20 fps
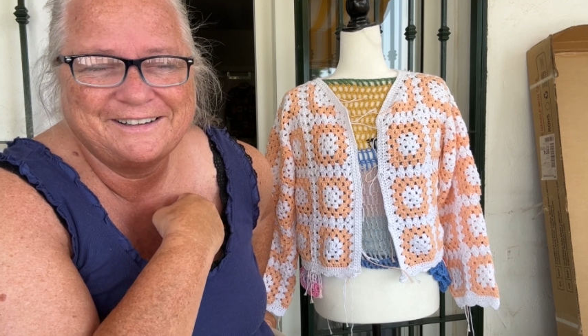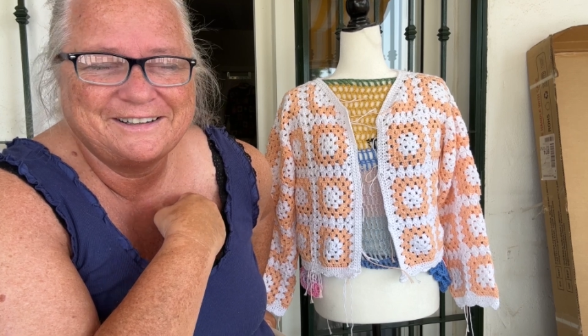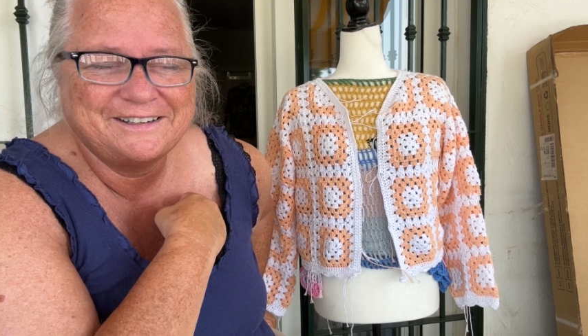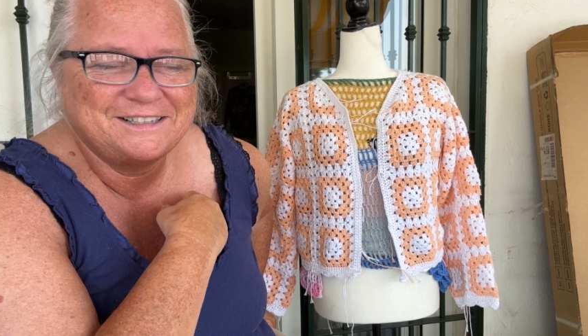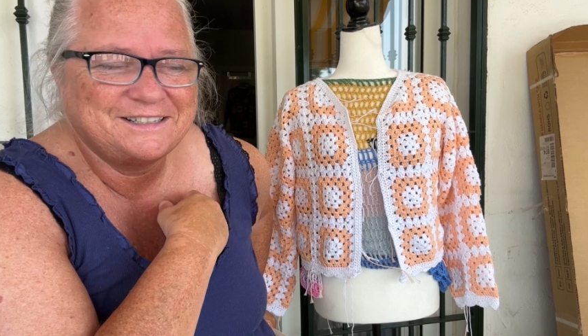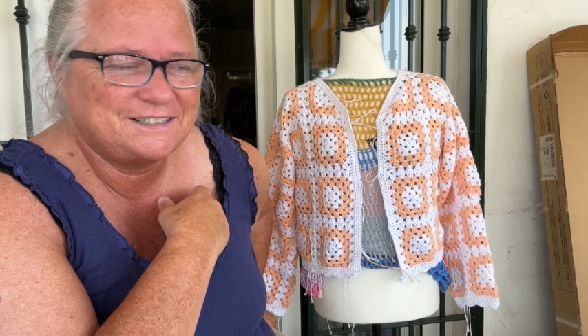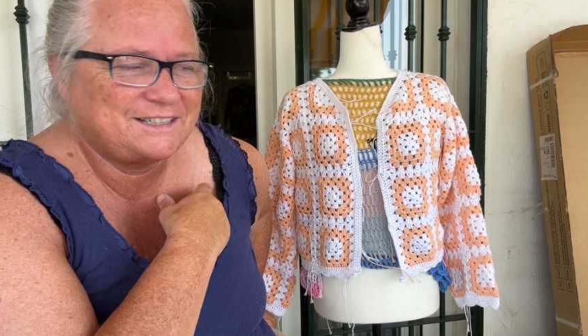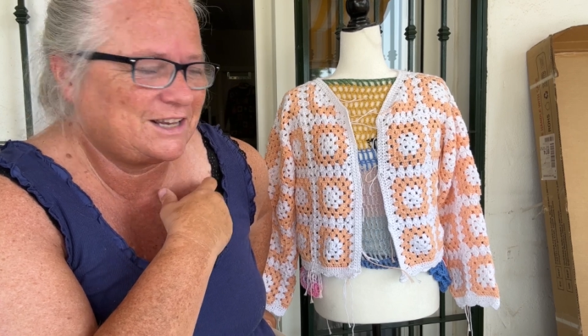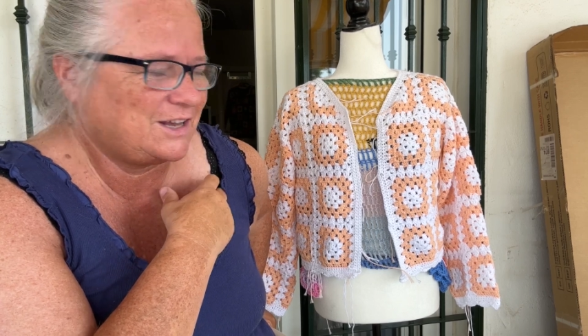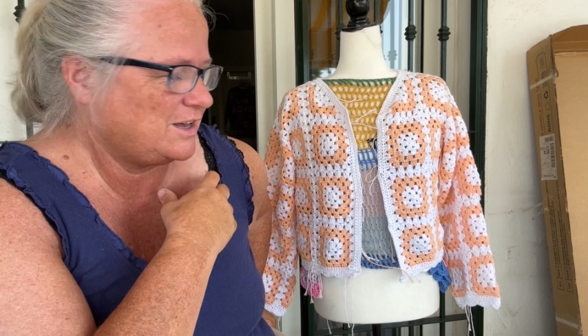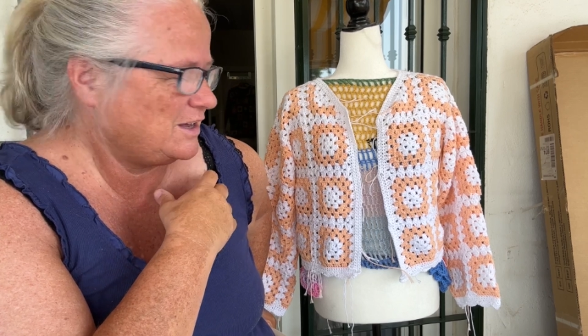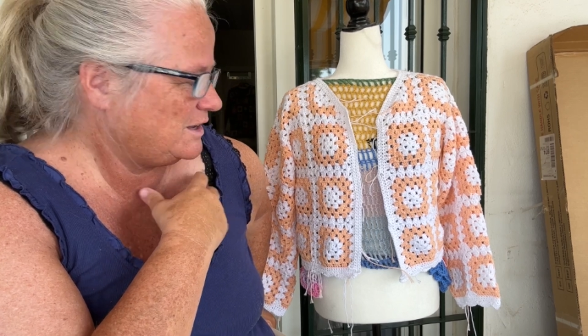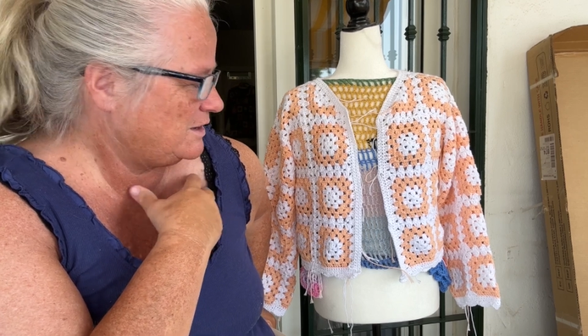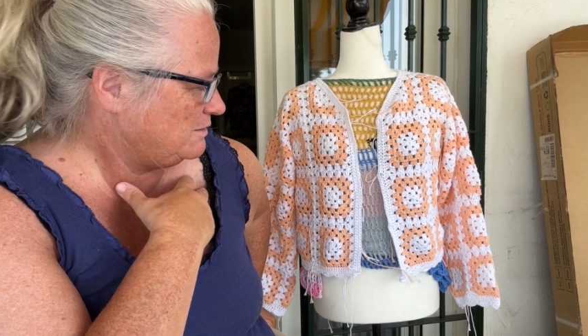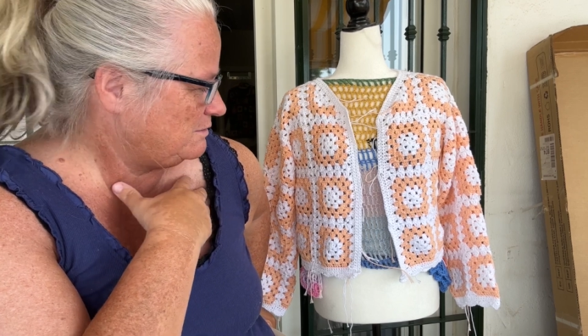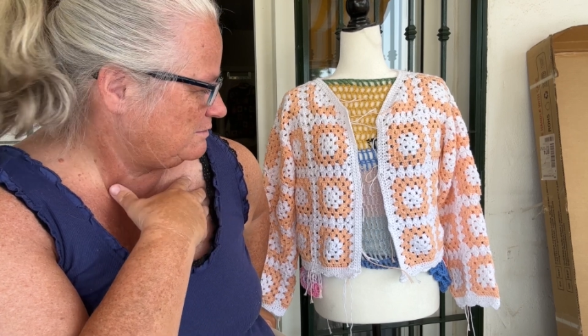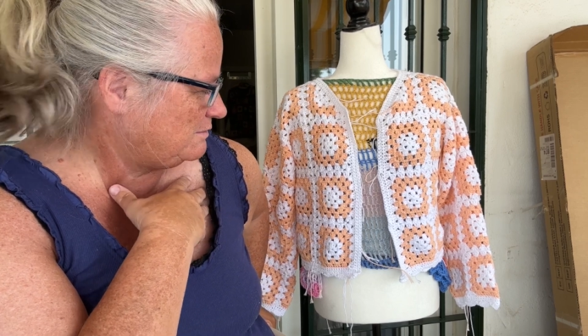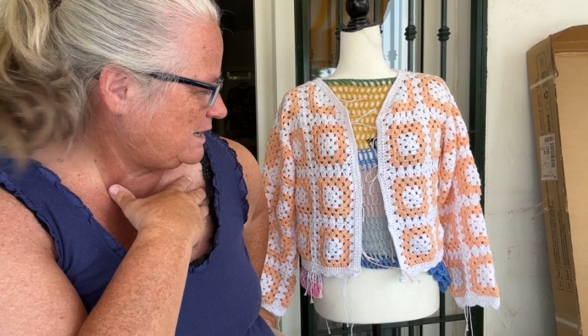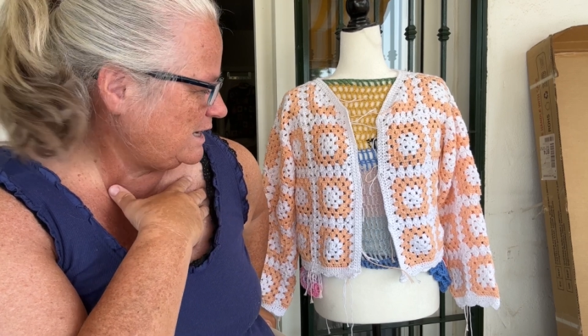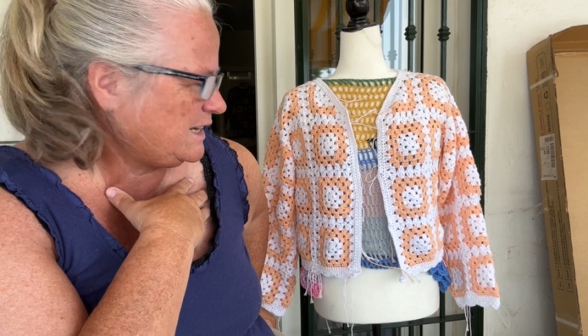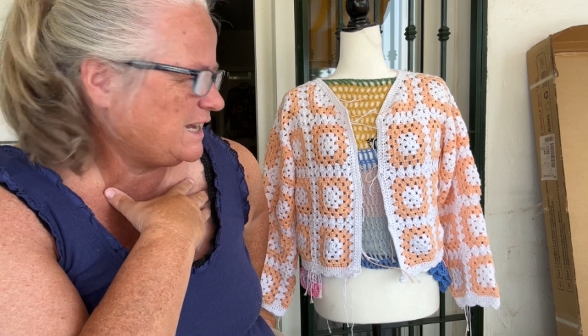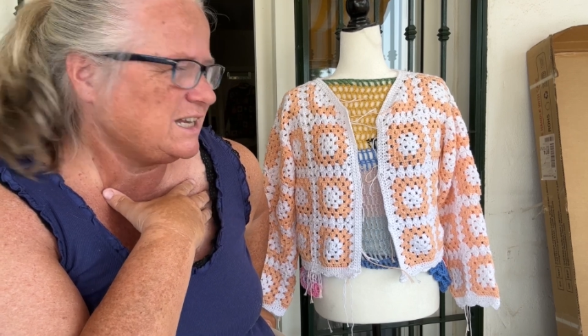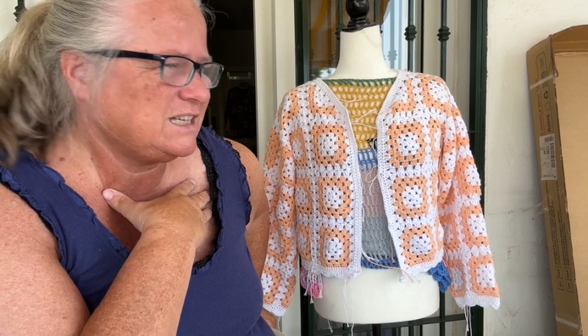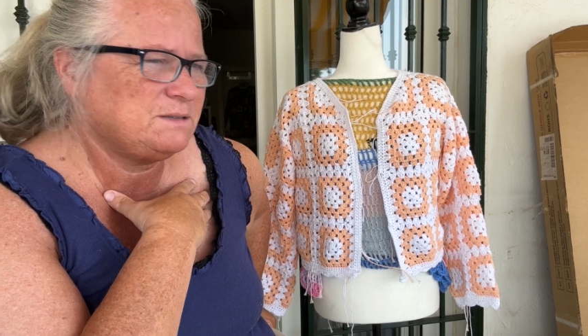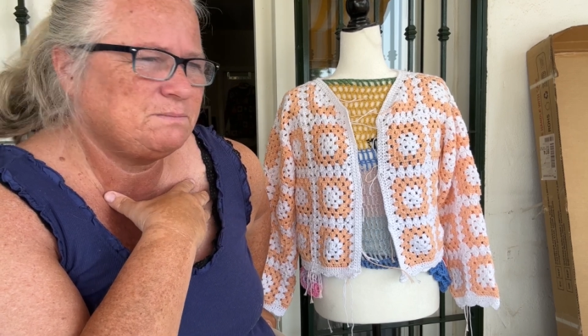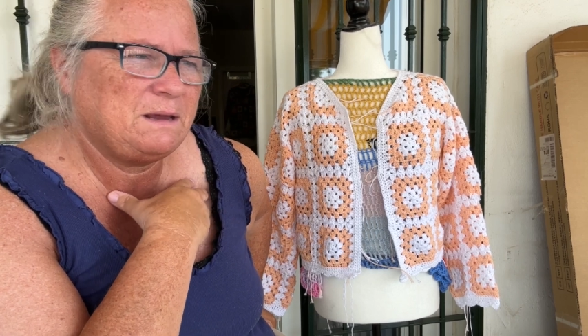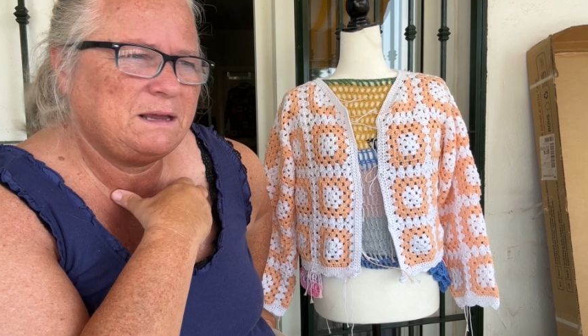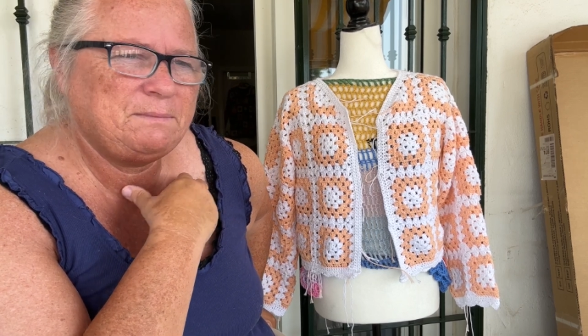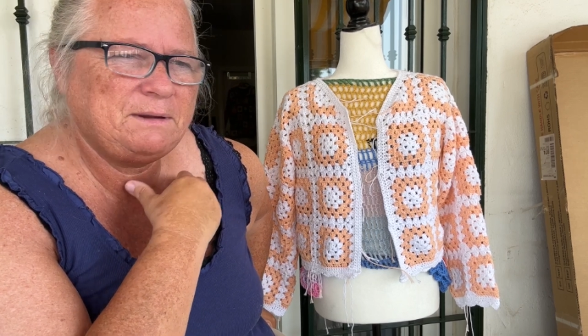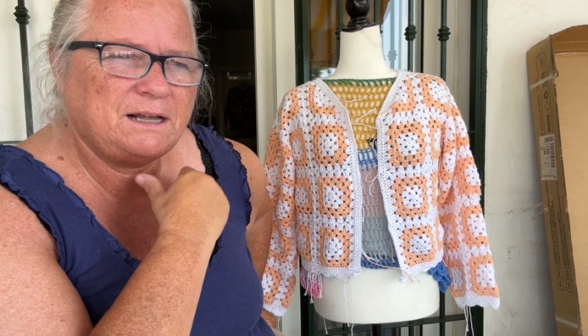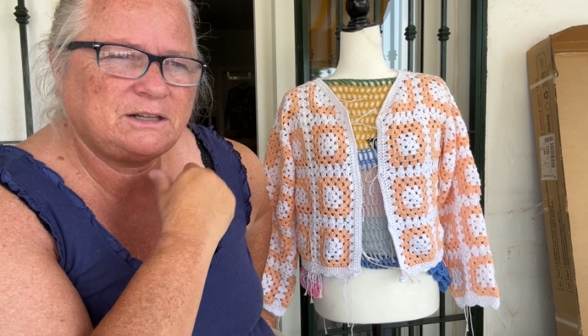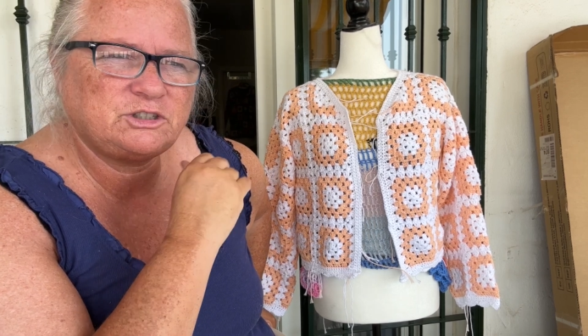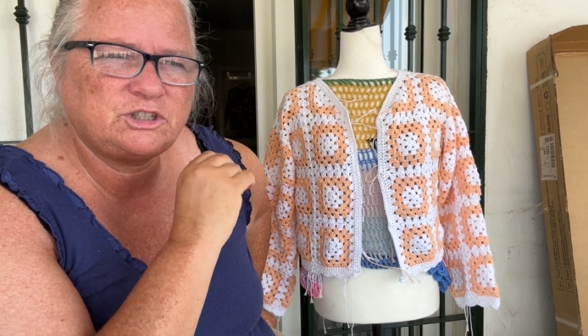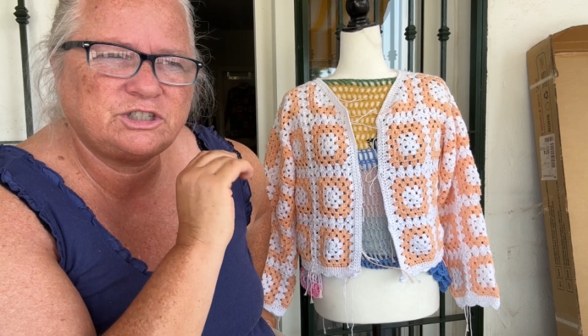So I guess maybe I'll